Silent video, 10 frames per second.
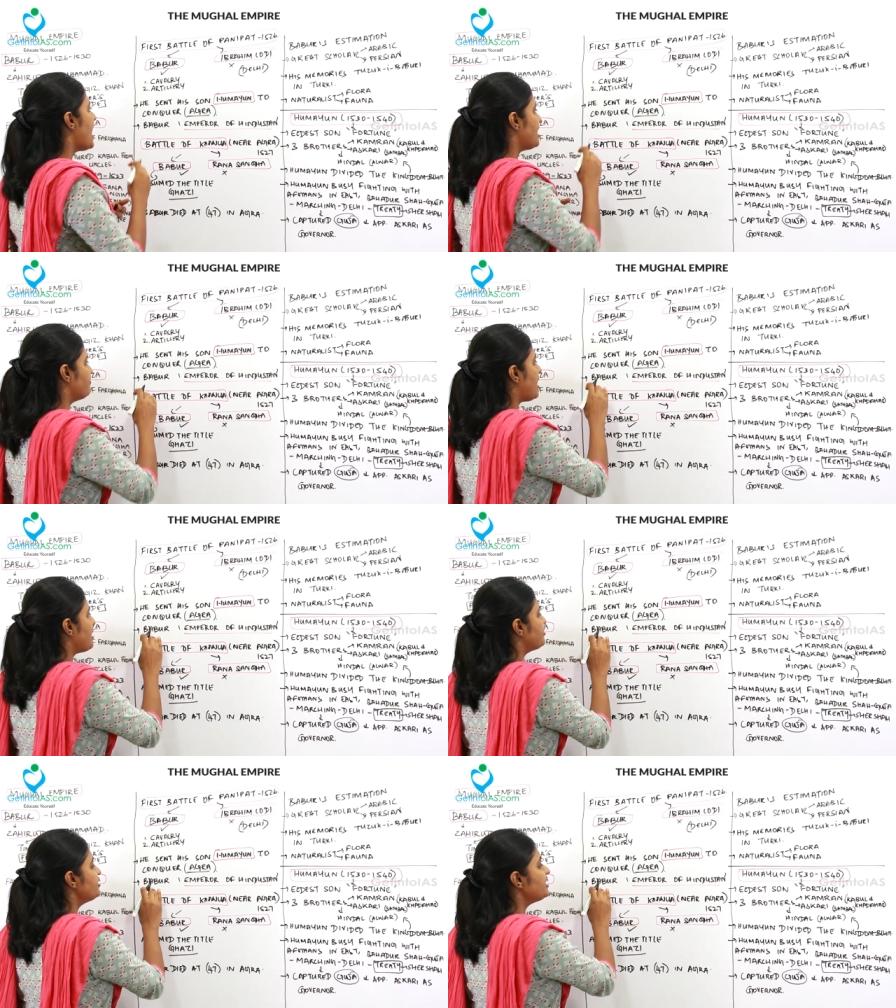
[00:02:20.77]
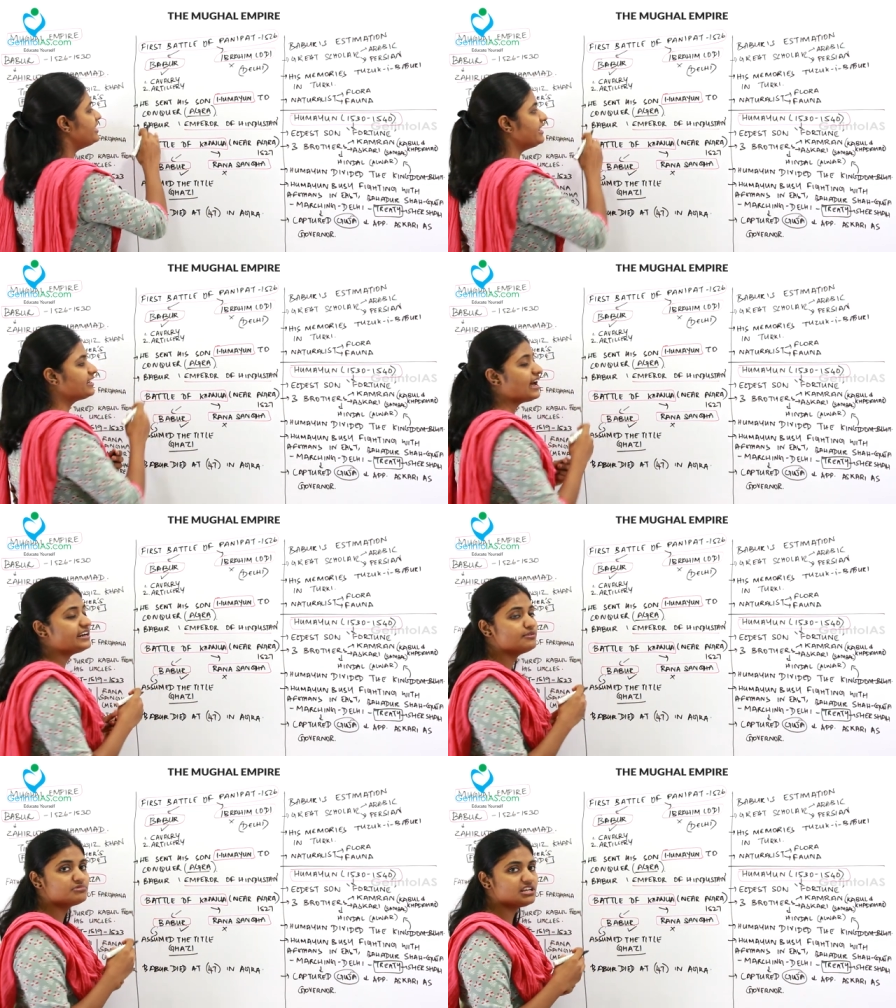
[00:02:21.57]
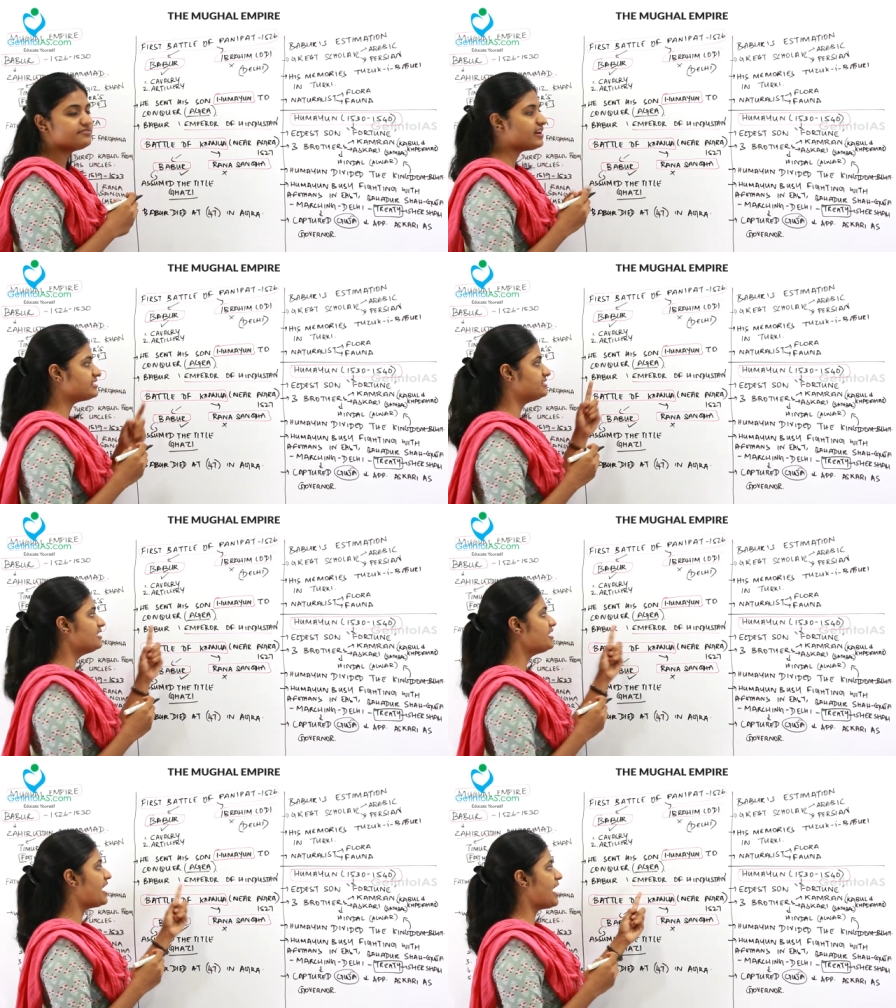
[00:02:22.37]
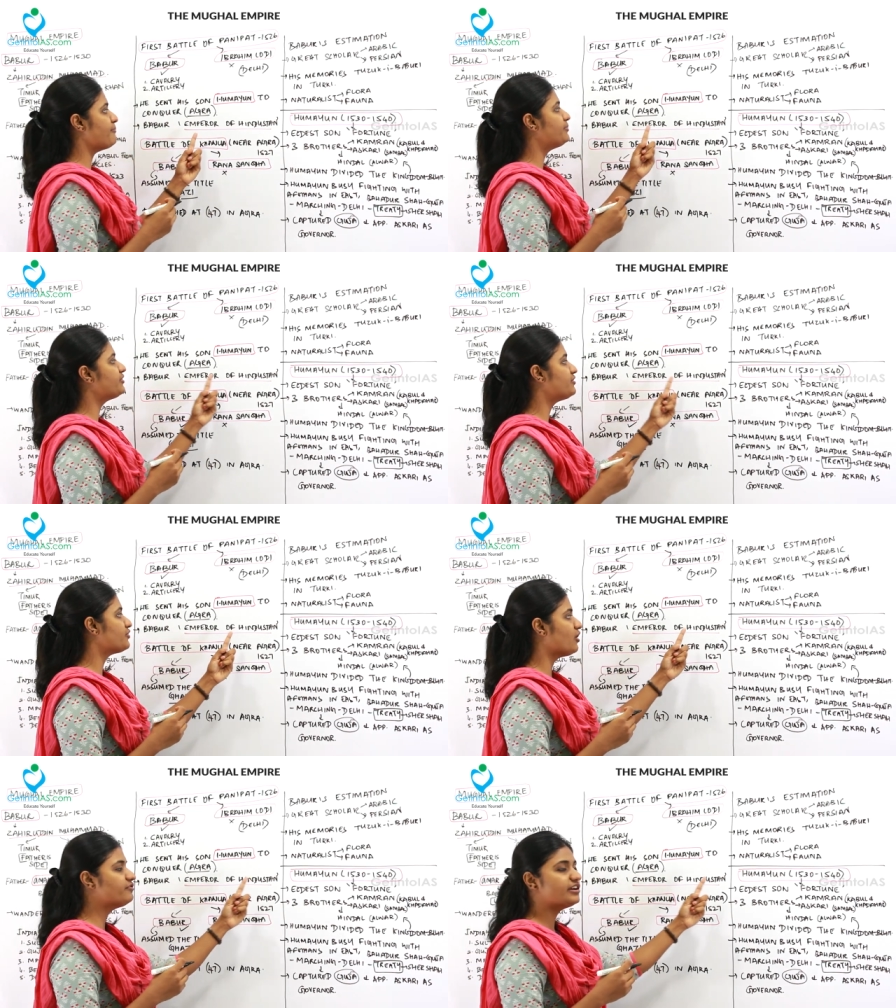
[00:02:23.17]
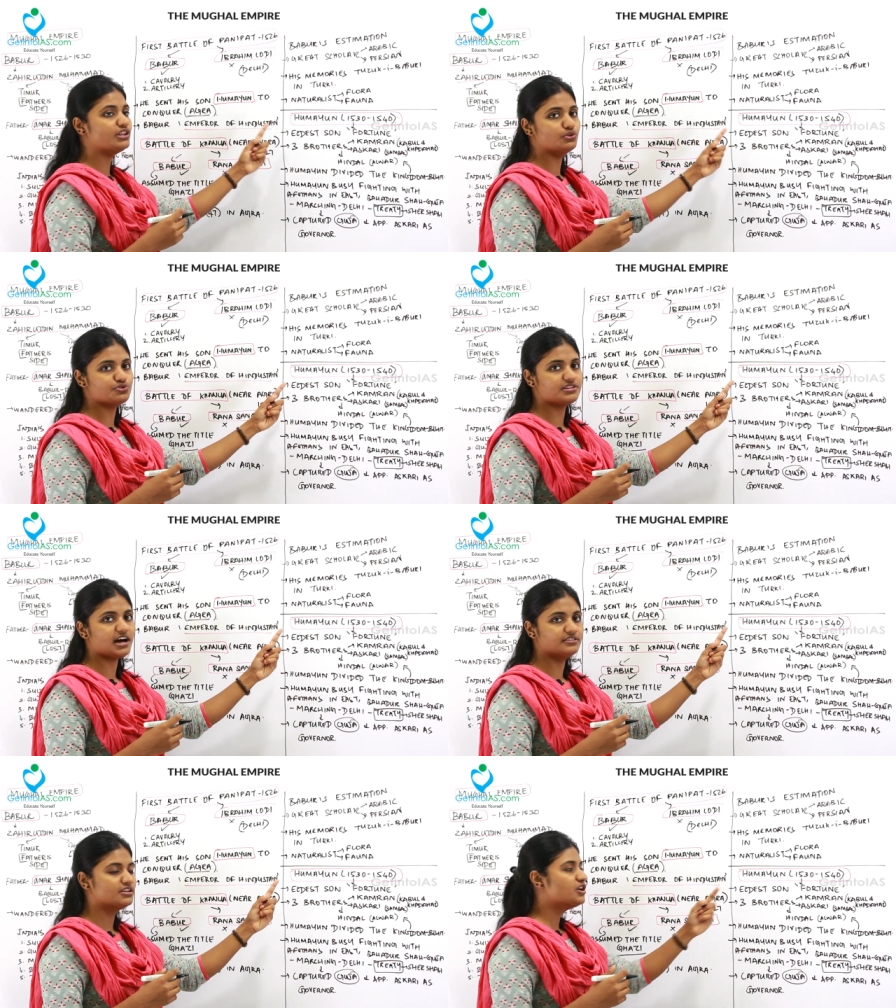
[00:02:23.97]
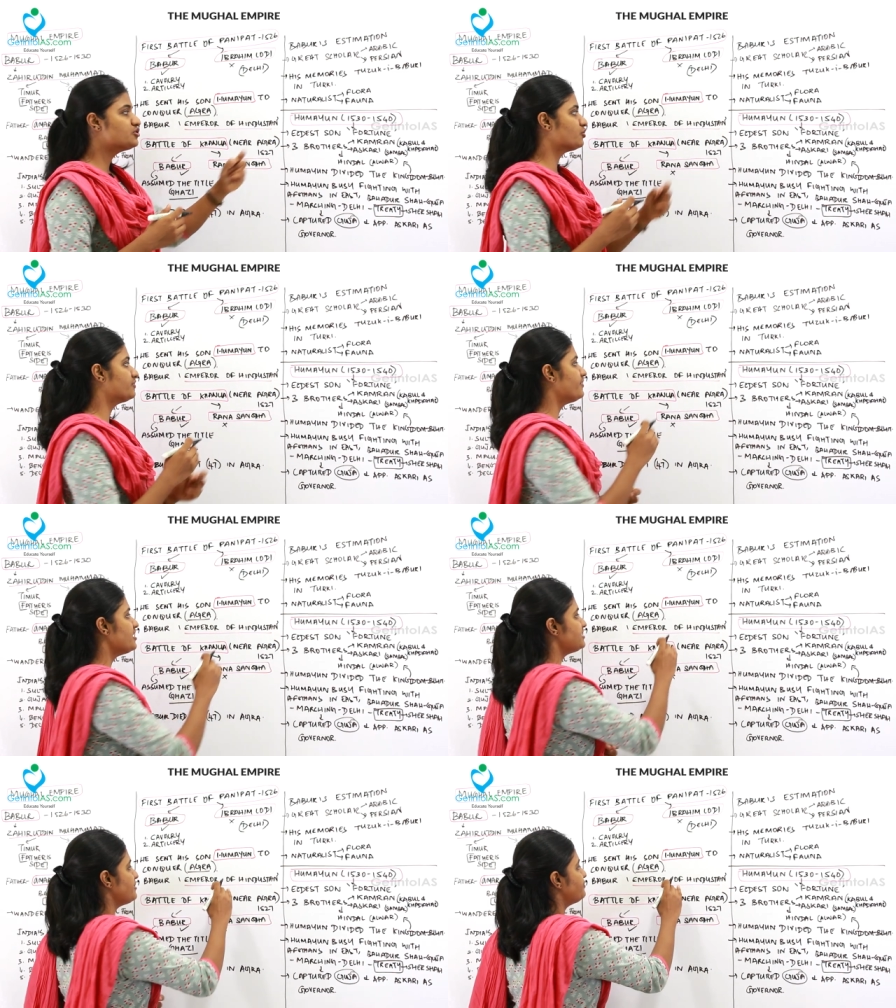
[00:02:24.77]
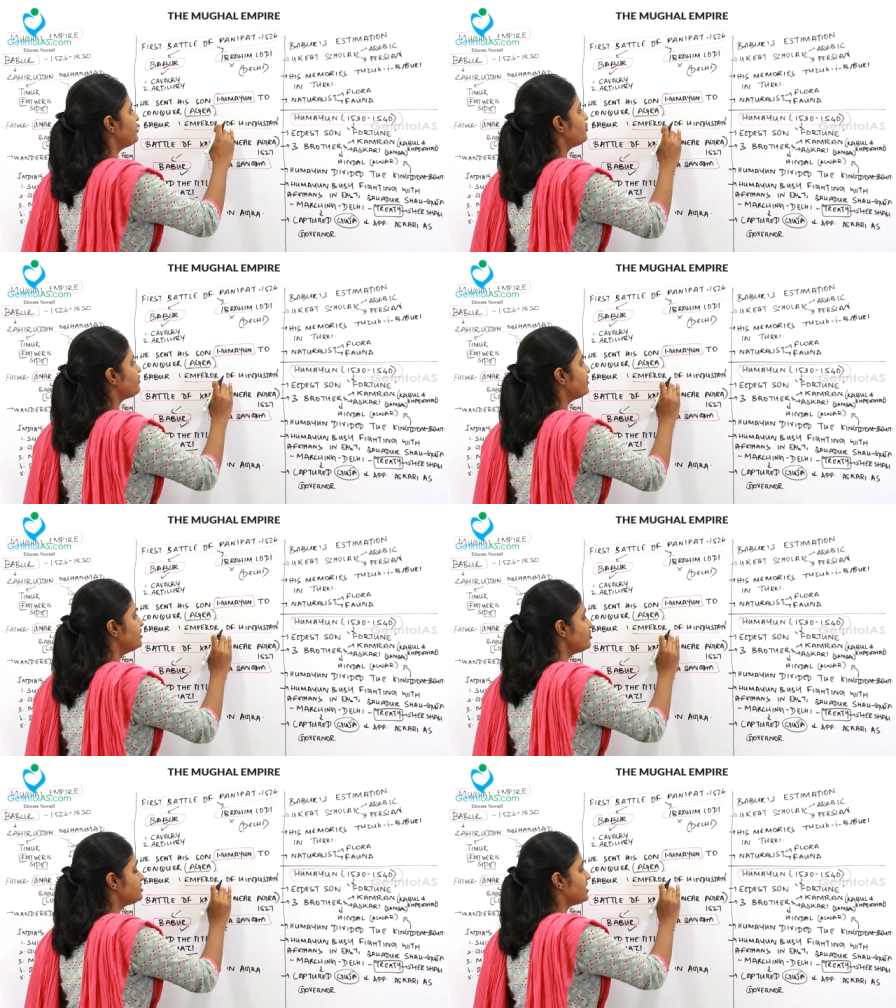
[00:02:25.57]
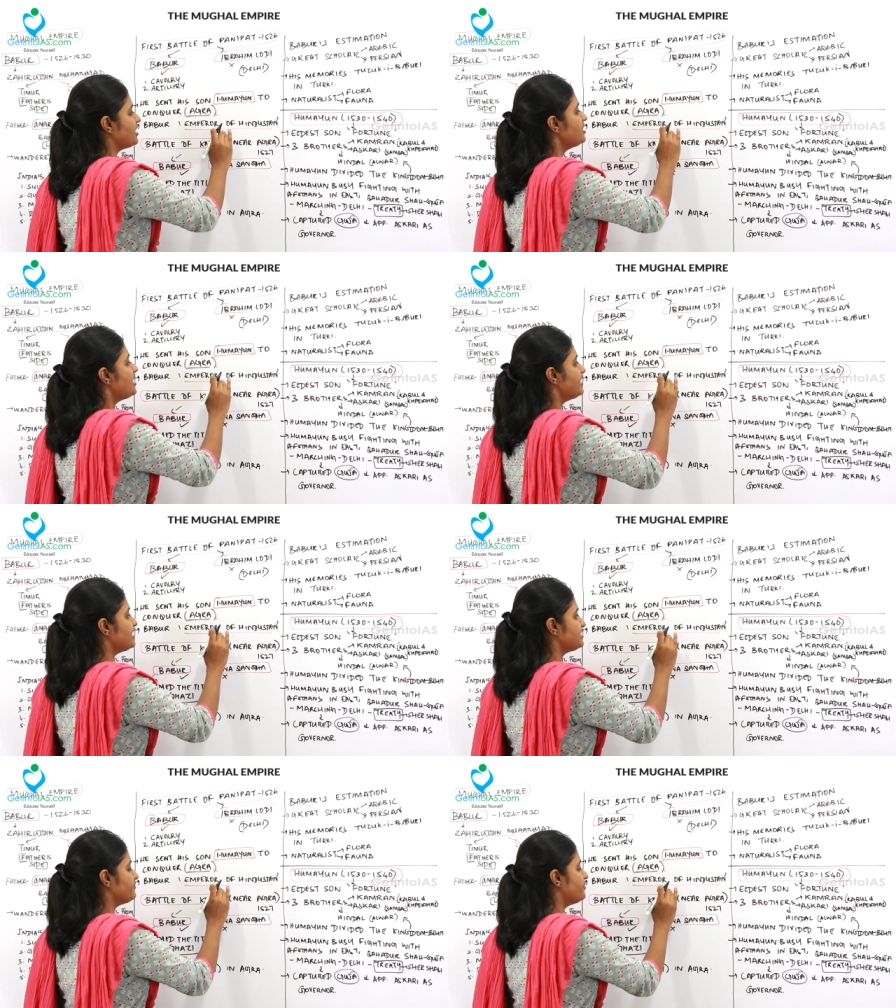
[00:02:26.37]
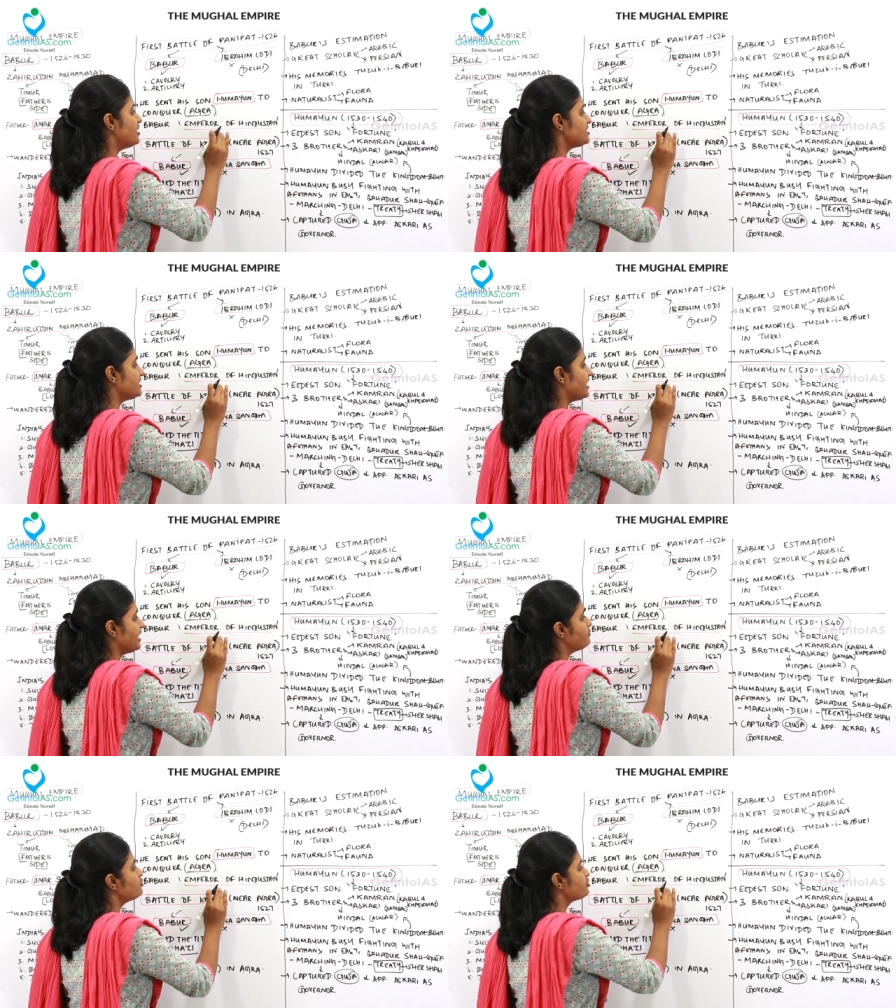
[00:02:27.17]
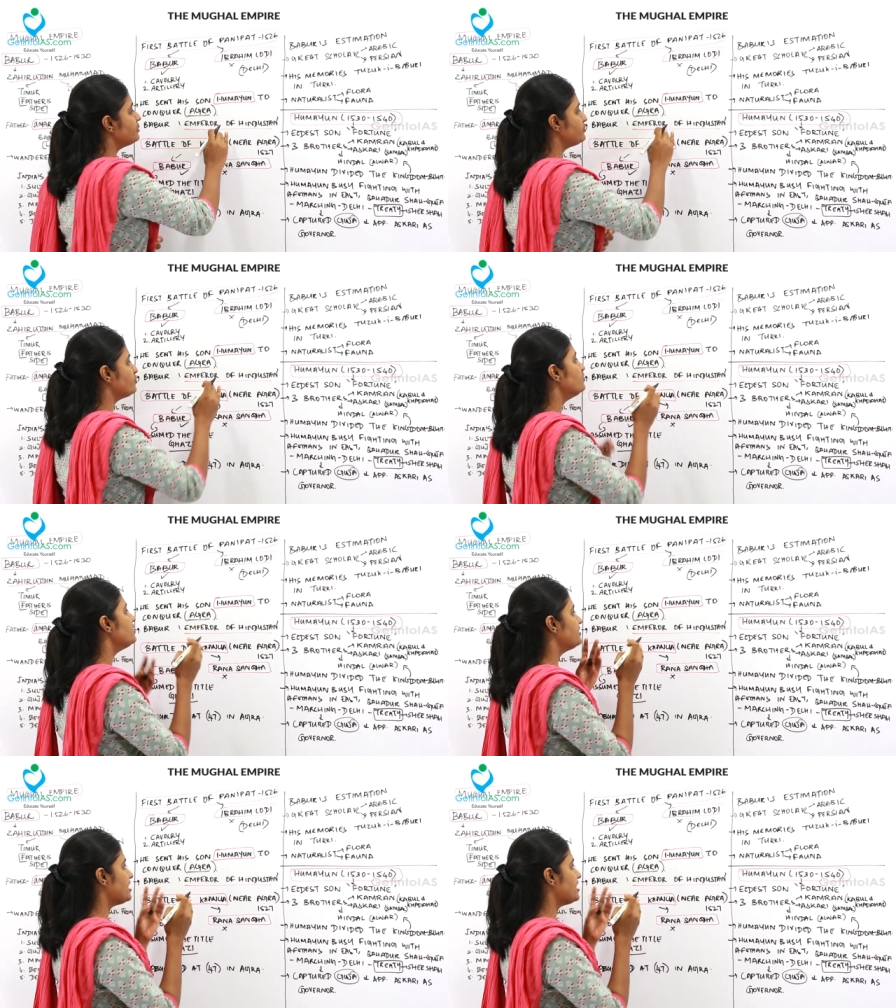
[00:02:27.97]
And Babur declared himself as the Emperor of Hindustan. So the first Emperor of Hindustan, that is the first great Muslim rule,